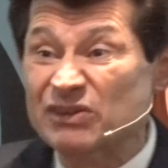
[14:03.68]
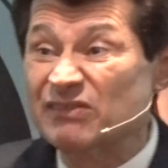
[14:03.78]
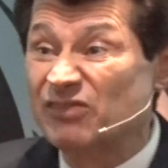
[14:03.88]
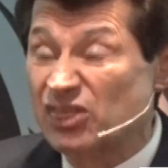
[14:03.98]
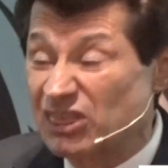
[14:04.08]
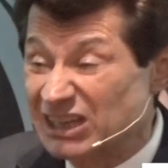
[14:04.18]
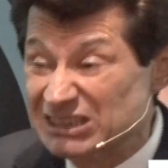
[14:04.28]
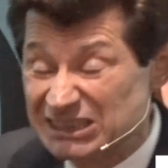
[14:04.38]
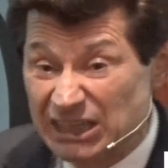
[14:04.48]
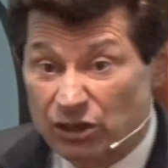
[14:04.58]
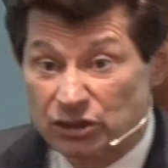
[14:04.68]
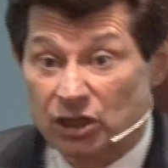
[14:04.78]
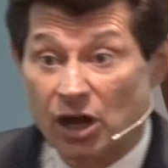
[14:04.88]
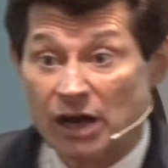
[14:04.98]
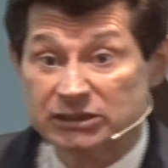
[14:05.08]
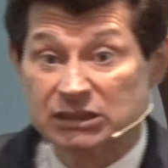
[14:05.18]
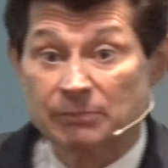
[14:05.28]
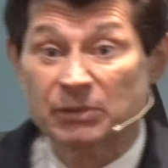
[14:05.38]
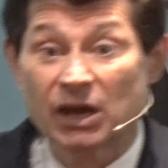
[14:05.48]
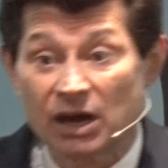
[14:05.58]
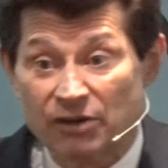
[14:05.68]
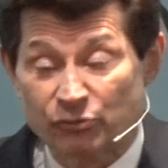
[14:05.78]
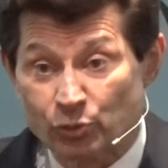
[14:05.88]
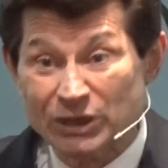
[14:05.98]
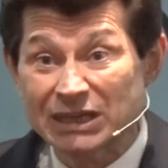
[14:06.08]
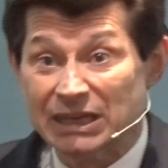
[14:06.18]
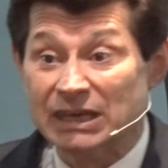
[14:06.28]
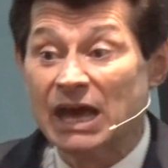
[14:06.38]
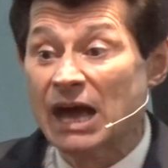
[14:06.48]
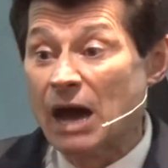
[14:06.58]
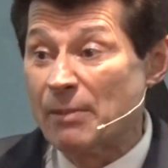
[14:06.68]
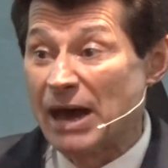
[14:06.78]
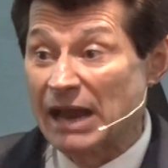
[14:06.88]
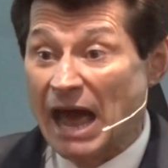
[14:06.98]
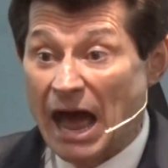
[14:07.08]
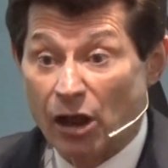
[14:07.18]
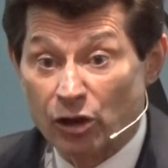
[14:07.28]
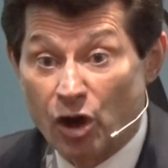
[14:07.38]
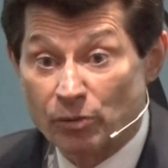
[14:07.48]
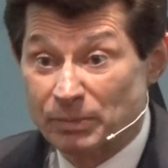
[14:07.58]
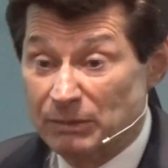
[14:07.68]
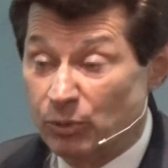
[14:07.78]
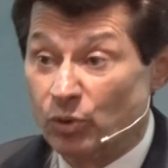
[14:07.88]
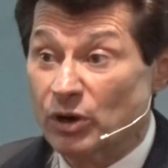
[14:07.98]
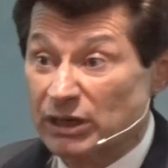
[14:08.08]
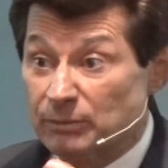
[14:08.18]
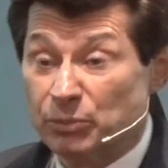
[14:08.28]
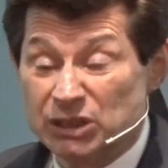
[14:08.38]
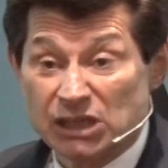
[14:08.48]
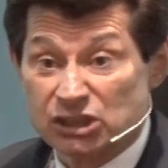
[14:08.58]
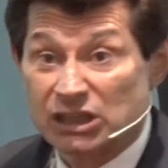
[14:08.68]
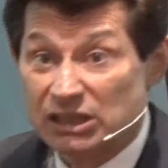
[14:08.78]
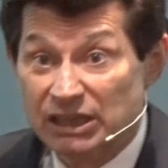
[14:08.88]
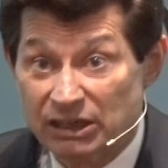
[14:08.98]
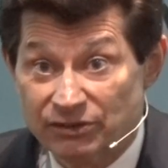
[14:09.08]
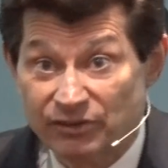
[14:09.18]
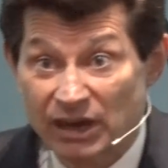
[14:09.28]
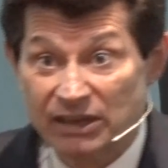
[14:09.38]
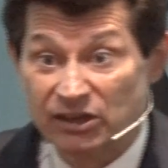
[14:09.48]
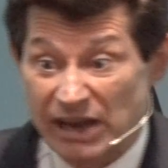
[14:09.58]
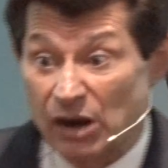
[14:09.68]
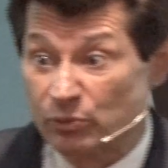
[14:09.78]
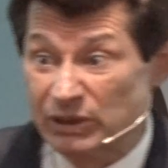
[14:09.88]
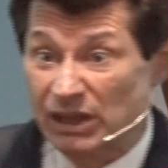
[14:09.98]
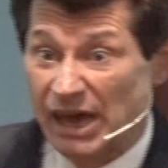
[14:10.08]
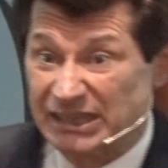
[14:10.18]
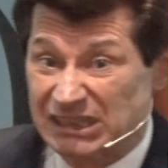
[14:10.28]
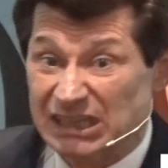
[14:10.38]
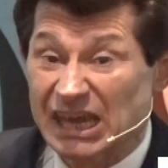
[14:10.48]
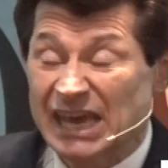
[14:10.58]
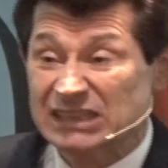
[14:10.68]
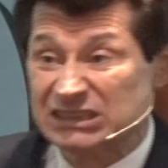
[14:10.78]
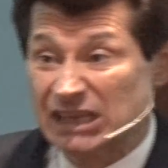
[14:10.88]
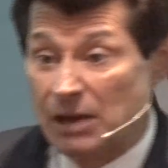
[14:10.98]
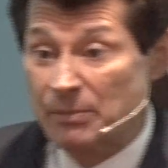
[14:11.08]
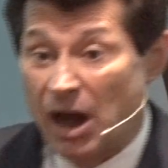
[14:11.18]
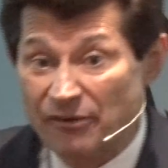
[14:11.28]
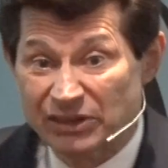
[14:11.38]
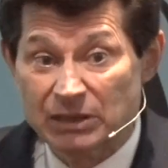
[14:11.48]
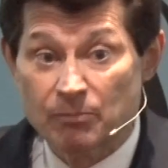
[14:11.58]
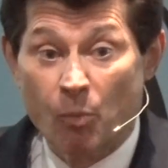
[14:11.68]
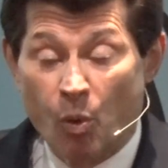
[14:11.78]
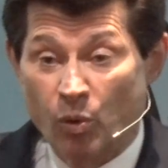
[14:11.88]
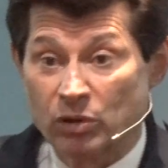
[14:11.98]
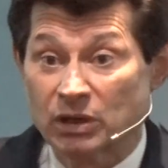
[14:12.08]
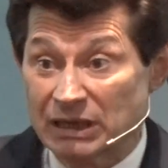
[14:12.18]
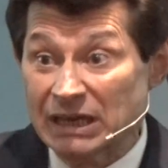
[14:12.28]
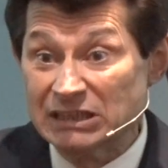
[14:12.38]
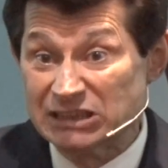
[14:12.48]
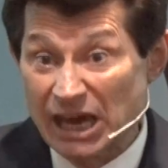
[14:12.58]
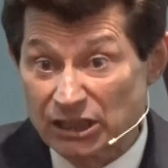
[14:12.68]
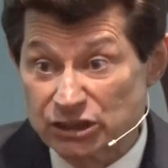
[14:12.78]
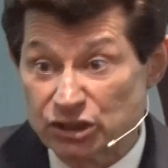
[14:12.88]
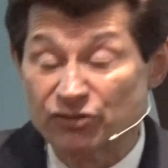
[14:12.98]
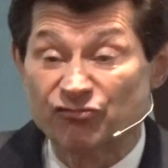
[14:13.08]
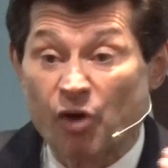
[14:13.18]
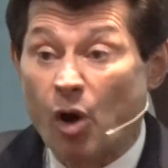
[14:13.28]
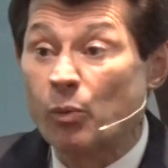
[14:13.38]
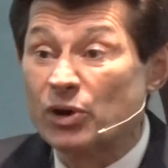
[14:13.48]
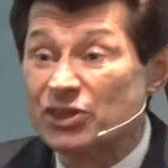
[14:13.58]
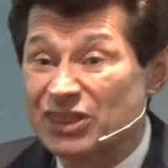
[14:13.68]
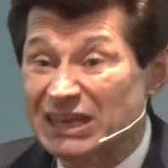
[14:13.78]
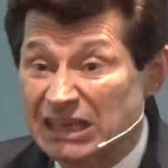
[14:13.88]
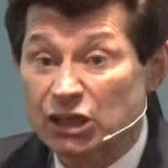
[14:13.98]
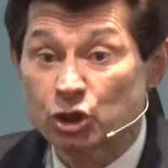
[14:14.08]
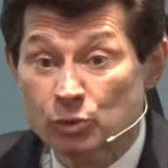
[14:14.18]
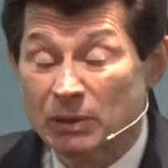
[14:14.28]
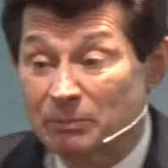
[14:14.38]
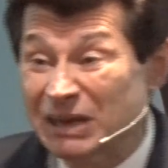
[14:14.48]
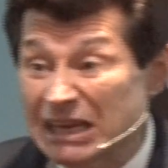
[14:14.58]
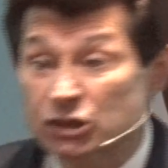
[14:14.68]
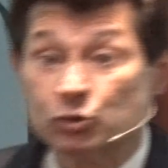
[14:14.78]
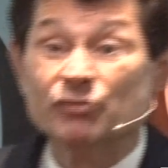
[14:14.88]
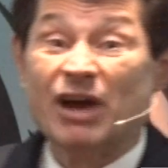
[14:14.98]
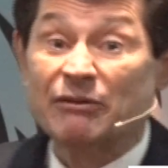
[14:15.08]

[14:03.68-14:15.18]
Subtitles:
even considered the concept of reading about how long people can potentially live, they're now realizing some of the more intelligent, forward-thinking human beings who have